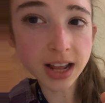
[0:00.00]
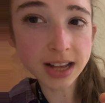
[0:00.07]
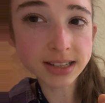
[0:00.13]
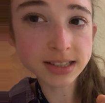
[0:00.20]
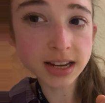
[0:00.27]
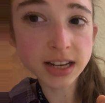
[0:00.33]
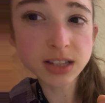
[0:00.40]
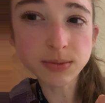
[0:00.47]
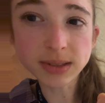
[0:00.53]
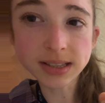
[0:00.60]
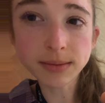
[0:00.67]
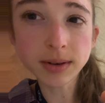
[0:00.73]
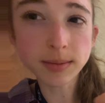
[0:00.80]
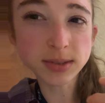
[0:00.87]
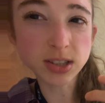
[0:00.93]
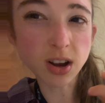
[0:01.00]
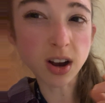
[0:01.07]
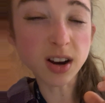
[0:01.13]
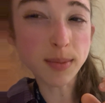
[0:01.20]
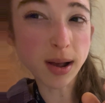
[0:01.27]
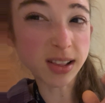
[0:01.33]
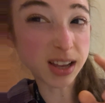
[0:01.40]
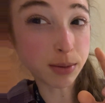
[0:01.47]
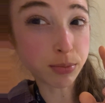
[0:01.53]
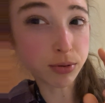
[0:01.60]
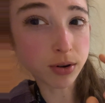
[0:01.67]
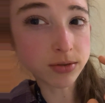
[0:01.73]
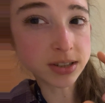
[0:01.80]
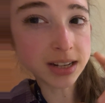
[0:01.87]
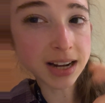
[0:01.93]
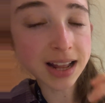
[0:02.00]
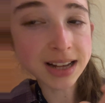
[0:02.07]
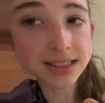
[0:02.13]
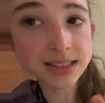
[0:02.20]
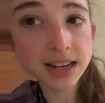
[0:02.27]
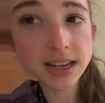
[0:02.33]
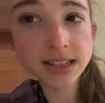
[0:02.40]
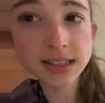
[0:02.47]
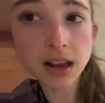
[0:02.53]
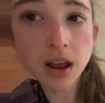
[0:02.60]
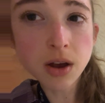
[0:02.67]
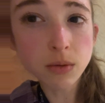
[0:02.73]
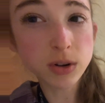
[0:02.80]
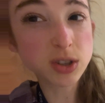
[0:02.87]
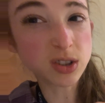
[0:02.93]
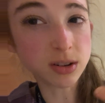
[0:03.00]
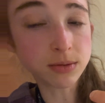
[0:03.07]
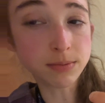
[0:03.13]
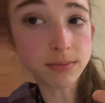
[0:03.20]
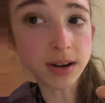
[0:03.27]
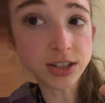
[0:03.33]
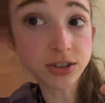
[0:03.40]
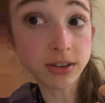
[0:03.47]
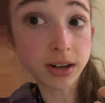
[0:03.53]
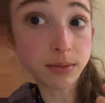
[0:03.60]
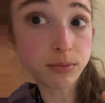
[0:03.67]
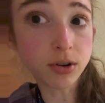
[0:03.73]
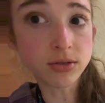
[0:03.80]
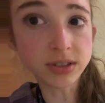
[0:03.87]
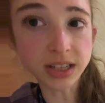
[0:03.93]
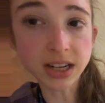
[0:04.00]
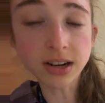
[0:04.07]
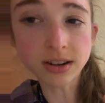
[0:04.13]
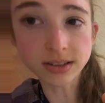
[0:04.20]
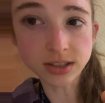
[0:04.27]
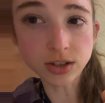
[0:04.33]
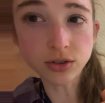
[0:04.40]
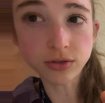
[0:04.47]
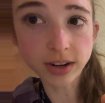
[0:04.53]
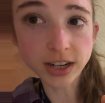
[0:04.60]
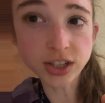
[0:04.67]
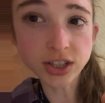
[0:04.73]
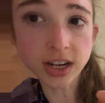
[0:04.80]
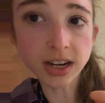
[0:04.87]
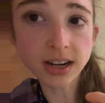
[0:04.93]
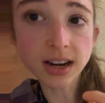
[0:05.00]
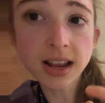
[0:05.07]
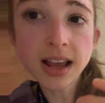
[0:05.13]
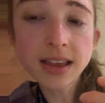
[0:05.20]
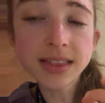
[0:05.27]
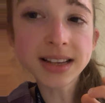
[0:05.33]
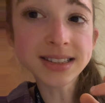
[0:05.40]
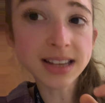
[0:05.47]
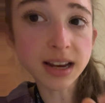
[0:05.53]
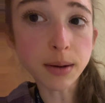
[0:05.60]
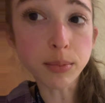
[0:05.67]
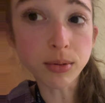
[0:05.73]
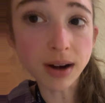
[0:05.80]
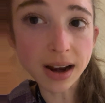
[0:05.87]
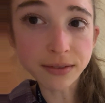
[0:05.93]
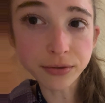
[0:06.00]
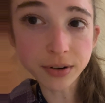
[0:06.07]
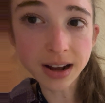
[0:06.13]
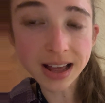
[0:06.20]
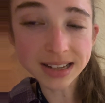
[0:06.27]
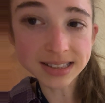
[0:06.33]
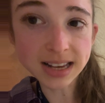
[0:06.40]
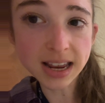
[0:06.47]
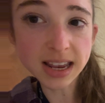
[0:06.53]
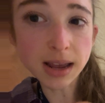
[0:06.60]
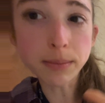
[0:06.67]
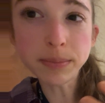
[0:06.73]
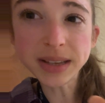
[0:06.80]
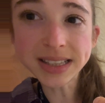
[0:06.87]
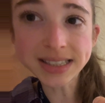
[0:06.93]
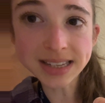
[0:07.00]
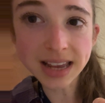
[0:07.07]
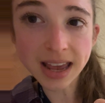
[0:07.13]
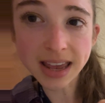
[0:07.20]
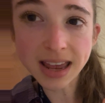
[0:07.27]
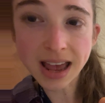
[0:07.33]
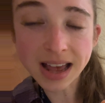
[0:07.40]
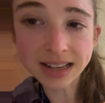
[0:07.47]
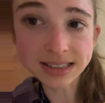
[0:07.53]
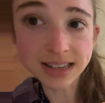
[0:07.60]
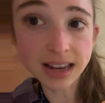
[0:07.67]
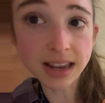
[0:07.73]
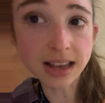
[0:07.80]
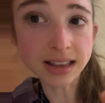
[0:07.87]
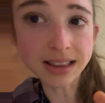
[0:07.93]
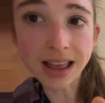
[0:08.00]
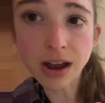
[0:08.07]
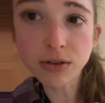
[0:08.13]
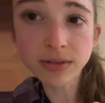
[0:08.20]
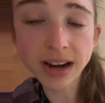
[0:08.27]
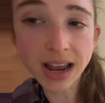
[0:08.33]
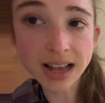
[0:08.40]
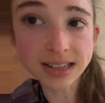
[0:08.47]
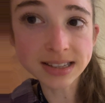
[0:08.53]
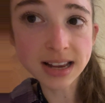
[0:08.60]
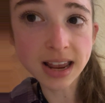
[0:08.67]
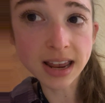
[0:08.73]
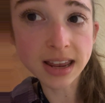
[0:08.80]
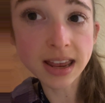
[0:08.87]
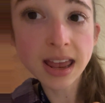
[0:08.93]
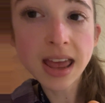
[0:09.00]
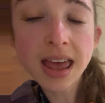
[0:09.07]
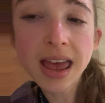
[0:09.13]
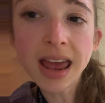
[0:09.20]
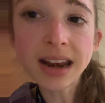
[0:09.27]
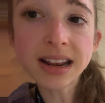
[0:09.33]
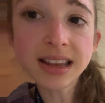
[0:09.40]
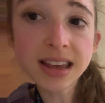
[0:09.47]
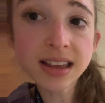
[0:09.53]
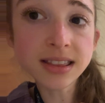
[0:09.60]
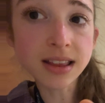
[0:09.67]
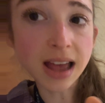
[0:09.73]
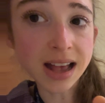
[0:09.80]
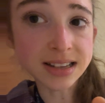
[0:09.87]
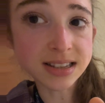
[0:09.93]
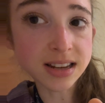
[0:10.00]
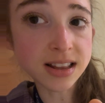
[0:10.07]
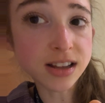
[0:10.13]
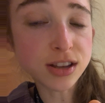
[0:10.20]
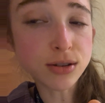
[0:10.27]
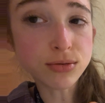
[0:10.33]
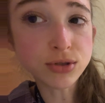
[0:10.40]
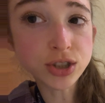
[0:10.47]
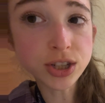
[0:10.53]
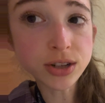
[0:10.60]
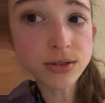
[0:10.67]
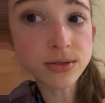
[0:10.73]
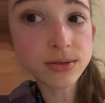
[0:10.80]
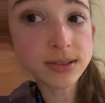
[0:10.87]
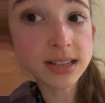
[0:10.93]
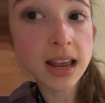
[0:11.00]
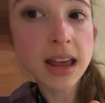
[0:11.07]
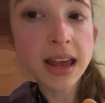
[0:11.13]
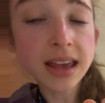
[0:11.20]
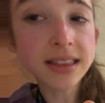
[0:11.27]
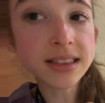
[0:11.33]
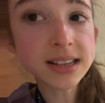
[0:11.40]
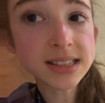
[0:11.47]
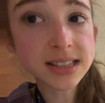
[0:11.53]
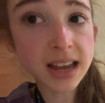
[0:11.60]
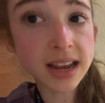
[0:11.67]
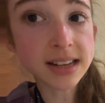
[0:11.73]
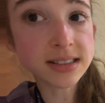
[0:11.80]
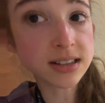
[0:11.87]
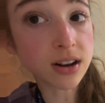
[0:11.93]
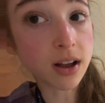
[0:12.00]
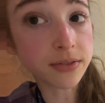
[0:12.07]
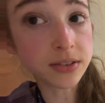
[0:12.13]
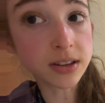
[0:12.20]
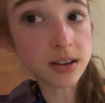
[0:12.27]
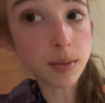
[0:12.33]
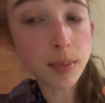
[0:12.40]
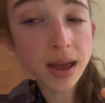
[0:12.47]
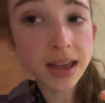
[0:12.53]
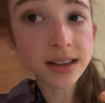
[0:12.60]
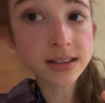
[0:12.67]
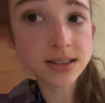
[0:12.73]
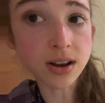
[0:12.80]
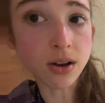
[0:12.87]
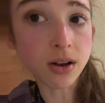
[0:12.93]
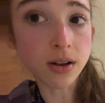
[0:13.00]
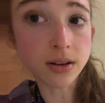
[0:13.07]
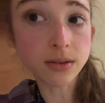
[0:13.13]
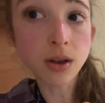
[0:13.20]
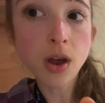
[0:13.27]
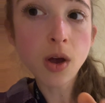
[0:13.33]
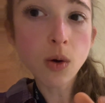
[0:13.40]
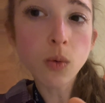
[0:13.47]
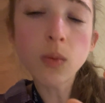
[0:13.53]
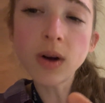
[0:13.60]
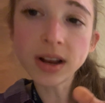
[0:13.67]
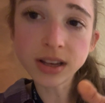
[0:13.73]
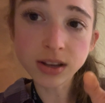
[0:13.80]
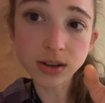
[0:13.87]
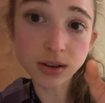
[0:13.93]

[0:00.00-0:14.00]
assays. We sometimes talk about like protein assays, which are measuring protein concentration. Things like a Bradford assay, a BCA assay, a Lowry assay, and again, the assay that you choose. In this case, it often depends on what